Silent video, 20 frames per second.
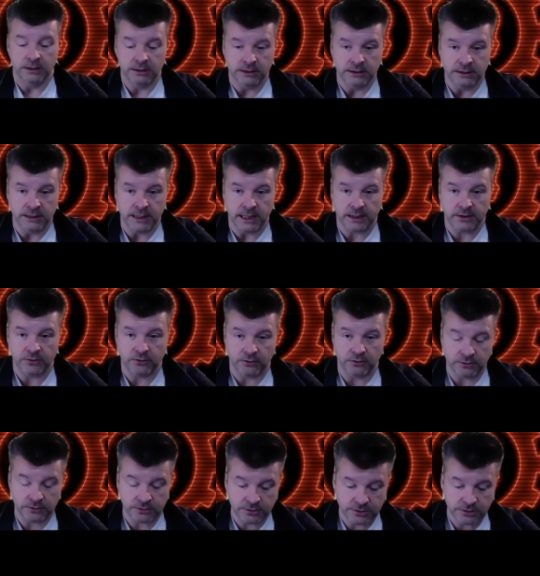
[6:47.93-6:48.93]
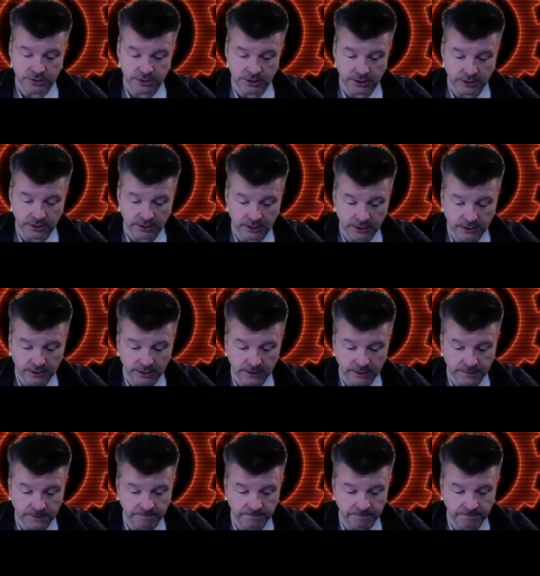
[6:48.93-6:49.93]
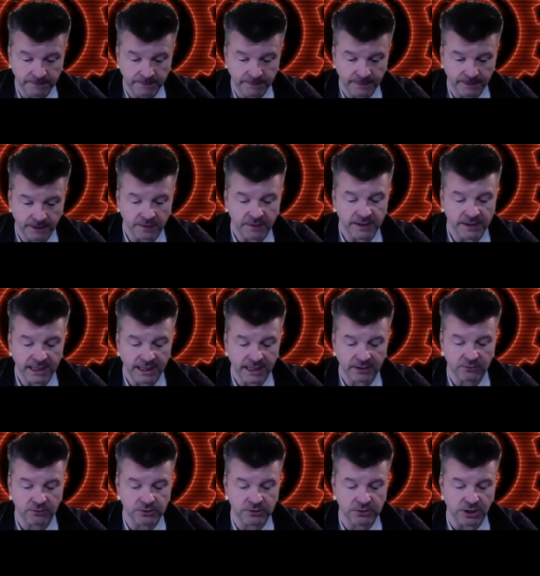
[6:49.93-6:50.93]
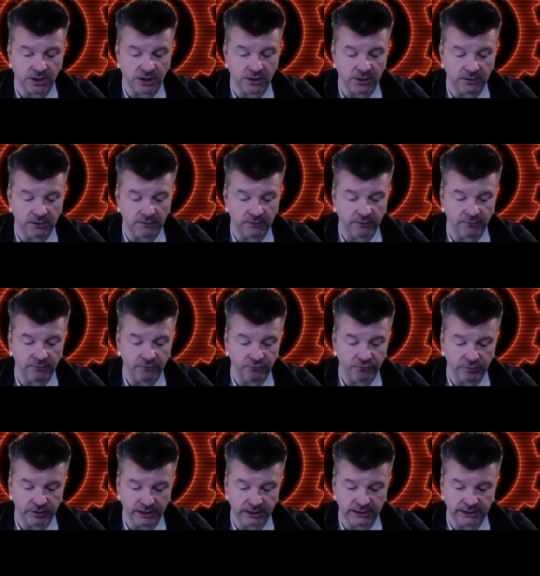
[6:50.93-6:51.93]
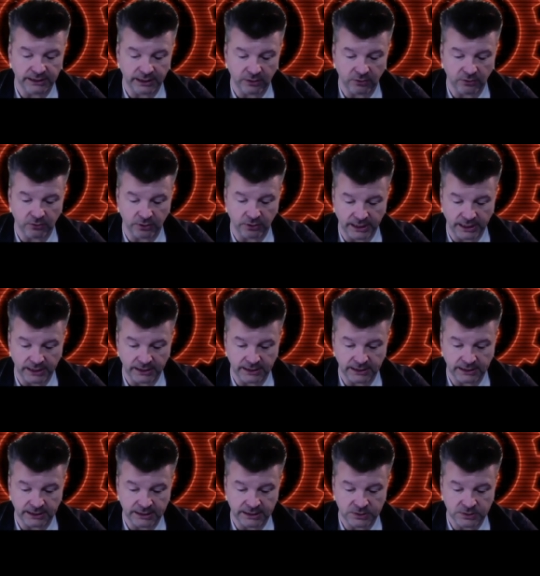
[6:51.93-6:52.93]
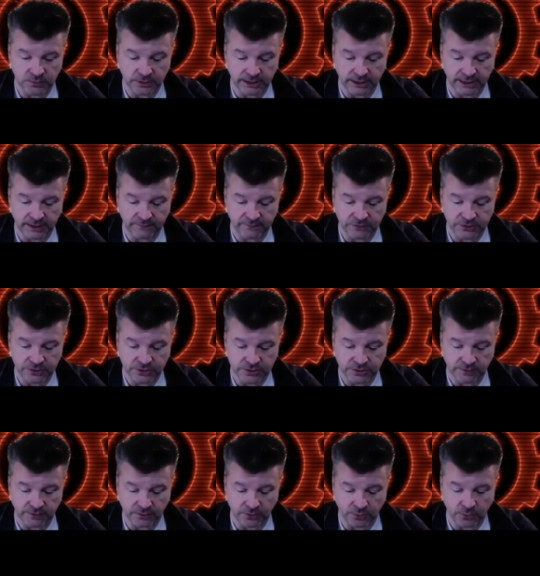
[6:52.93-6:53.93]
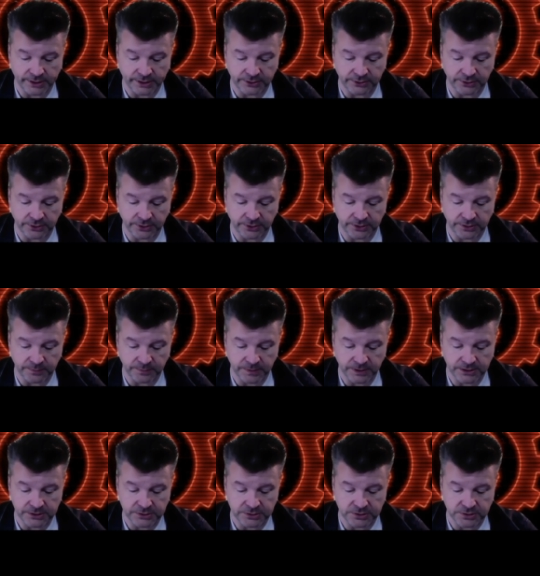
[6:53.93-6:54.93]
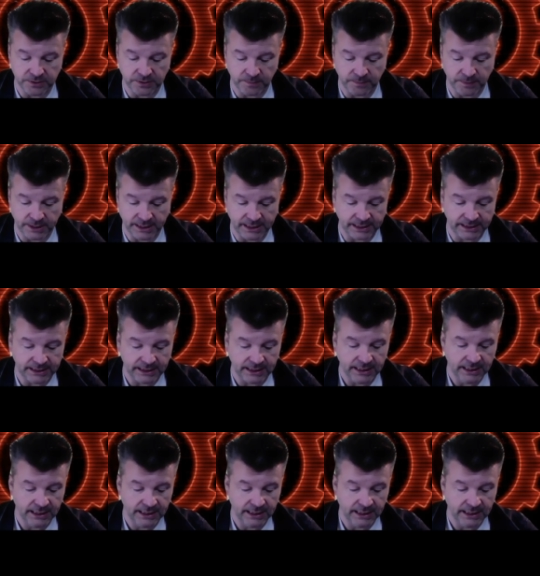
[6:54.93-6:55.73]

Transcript: Necrons. Now the Necrons are really ornate in this one, even just a quick look at the pictures in the back.